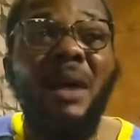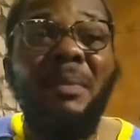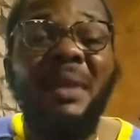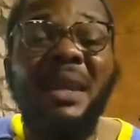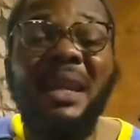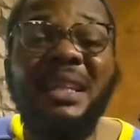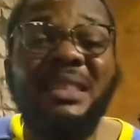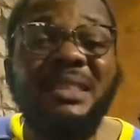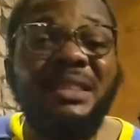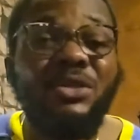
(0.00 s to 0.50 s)

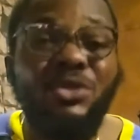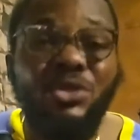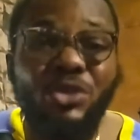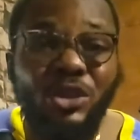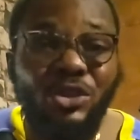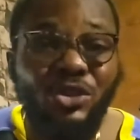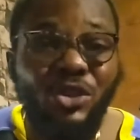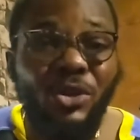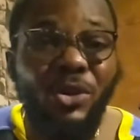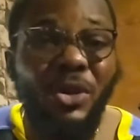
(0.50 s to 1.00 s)
listening to
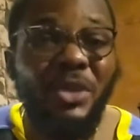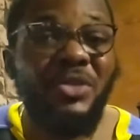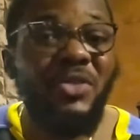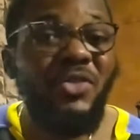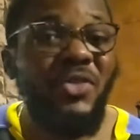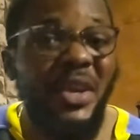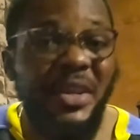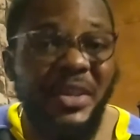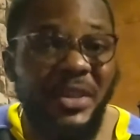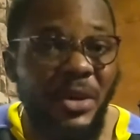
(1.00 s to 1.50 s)
your song on the
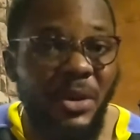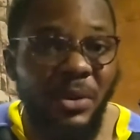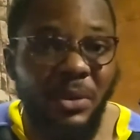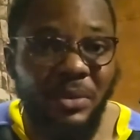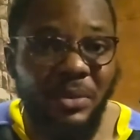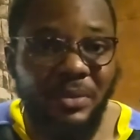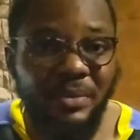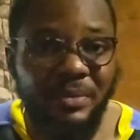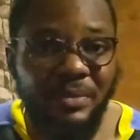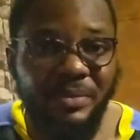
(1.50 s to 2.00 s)
radio,
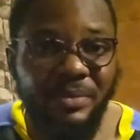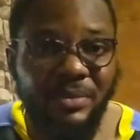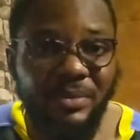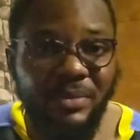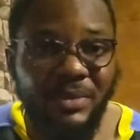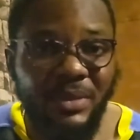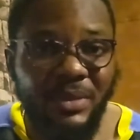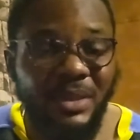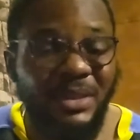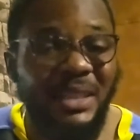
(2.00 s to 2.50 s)

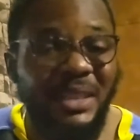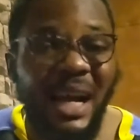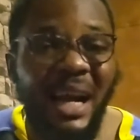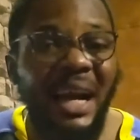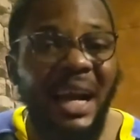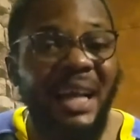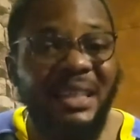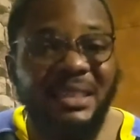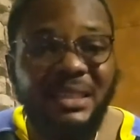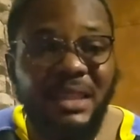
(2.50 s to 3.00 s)
in their
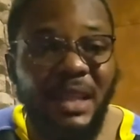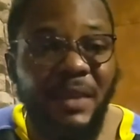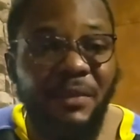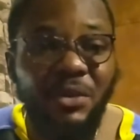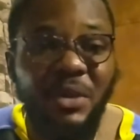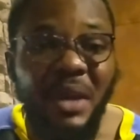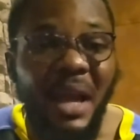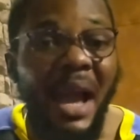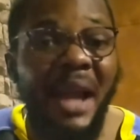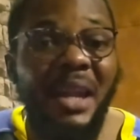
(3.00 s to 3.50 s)
car
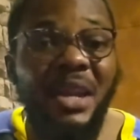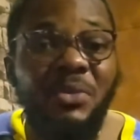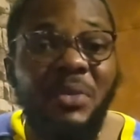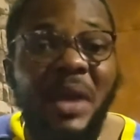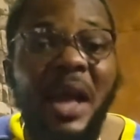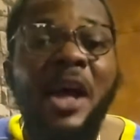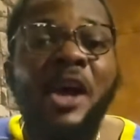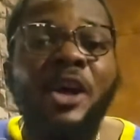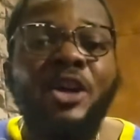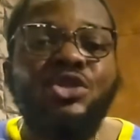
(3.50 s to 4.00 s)
stereo,
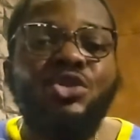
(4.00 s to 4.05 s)
anywhere.